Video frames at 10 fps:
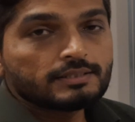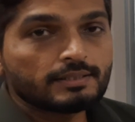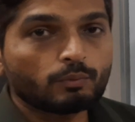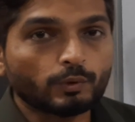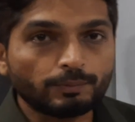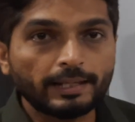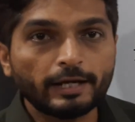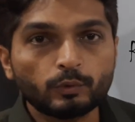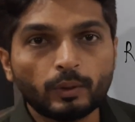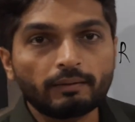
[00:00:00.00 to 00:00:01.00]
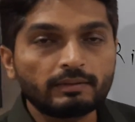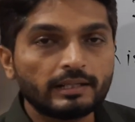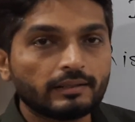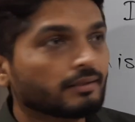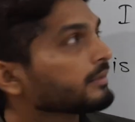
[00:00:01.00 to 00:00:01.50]
See, what will I do?
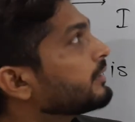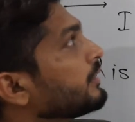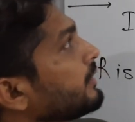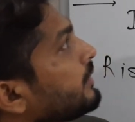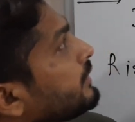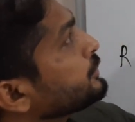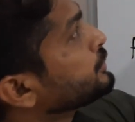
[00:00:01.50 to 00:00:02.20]
I will